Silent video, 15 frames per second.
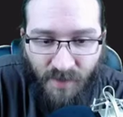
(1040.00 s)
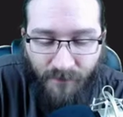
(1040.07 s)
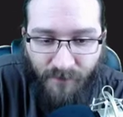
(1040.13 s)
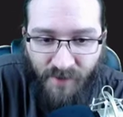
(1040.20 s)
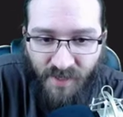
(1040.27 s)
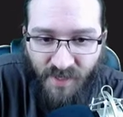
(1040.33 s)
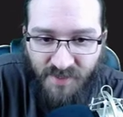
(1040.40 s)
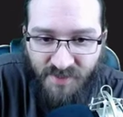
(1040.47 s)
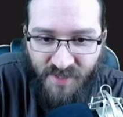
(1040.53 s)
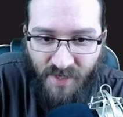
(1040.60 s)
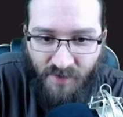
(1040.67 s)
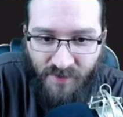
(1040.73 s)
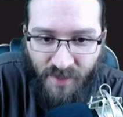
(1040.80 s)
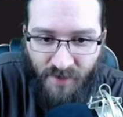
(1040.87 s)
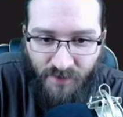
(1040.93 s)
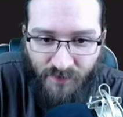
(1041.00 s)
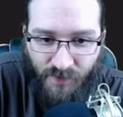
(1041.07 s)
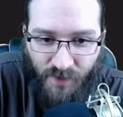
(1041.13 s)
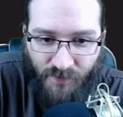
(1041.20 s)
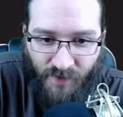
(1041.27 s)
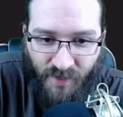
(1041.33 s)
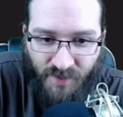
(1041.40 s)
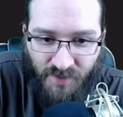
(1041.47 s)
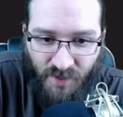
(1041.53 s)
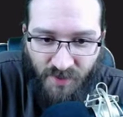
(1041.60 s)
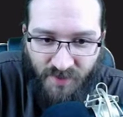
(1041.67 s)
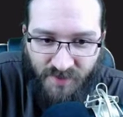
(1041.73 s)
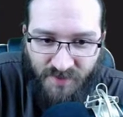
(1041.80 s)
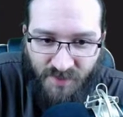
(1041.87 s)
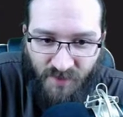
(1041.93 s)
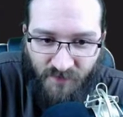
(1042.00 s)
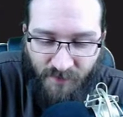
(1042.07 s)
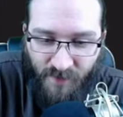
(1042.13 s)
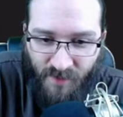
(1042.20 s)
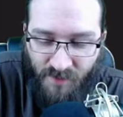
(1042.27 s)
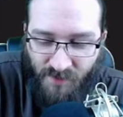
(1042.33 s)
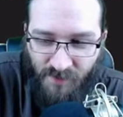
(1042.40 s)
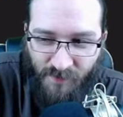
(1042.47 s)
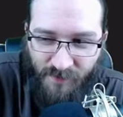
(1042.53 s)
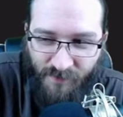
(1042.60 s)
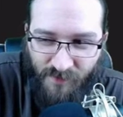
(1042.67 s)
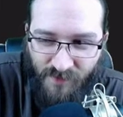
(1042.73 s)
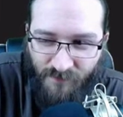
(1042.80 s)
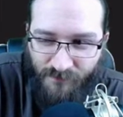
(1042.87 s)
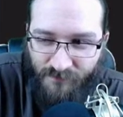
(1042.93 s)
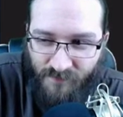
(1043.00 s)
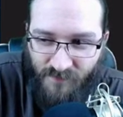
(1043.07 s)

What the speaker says: But yeah, so that'll rearrange all this stuff and make it a little bit more